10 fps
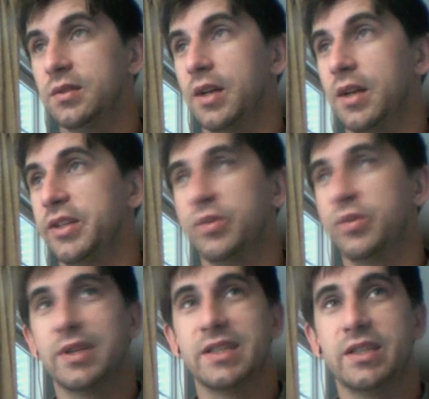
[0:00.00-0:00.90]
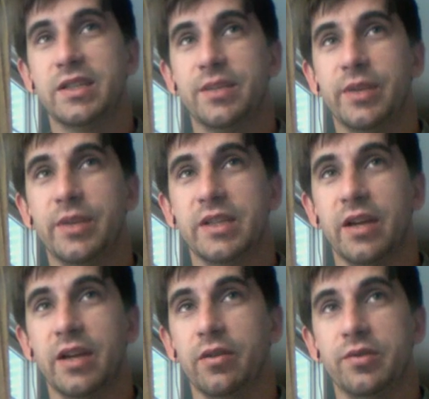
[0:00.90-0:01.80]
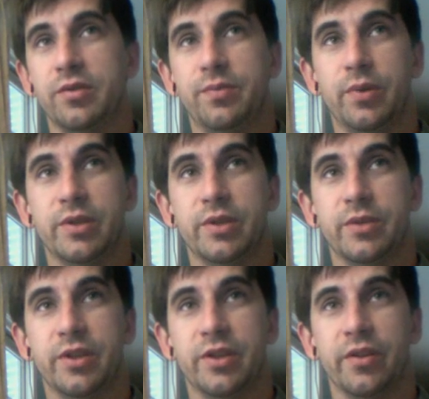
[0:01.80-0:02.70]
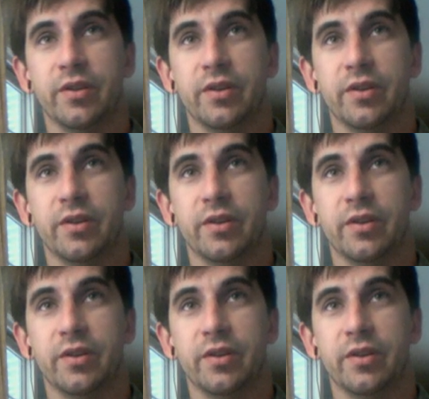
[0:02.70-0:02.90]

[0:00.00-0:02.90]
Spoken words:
Just want to see some of these arrows point to each other.